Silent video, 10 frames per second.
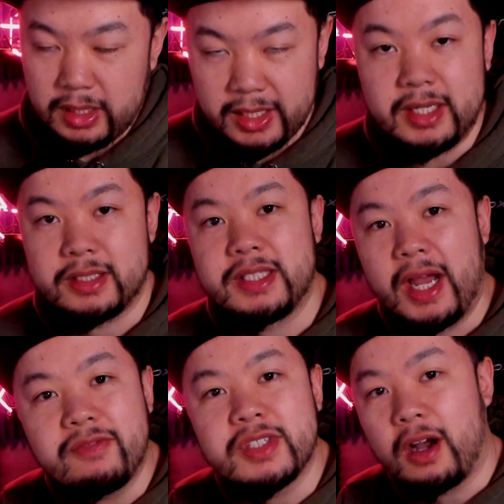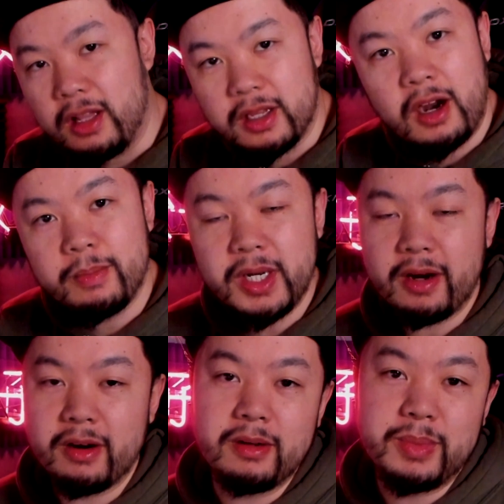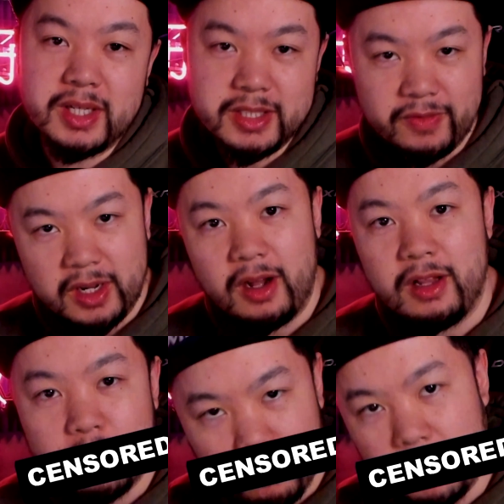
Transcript: And yes, I have to call it carbonara because if I call it